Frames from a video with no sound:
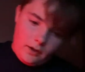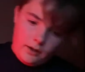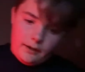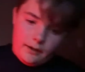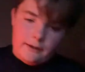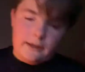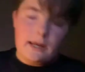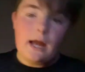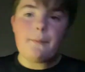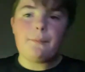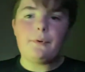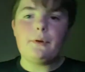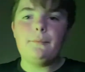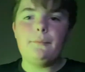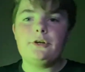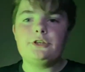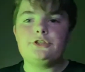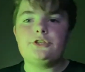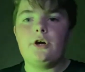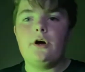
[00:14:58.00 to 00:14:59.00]
yeah, pretty
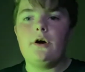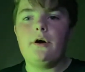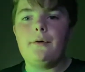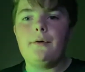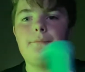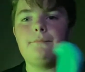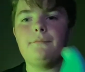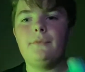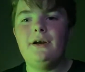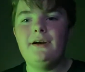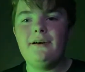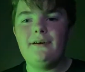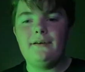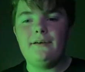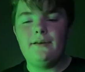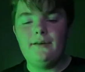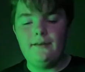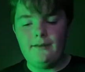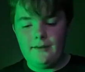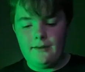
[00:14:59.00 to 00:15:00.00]
much.
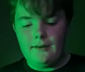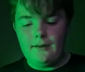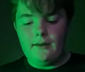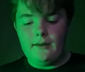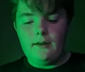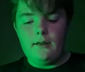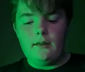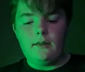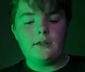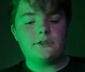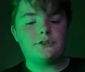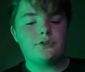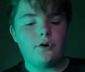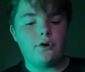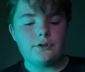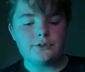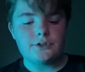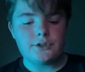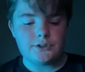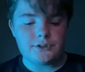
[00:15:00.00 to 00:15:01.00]
Let's go
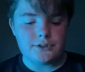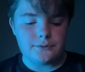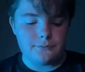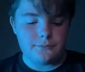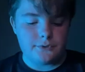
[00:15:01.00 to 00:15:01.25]
on to some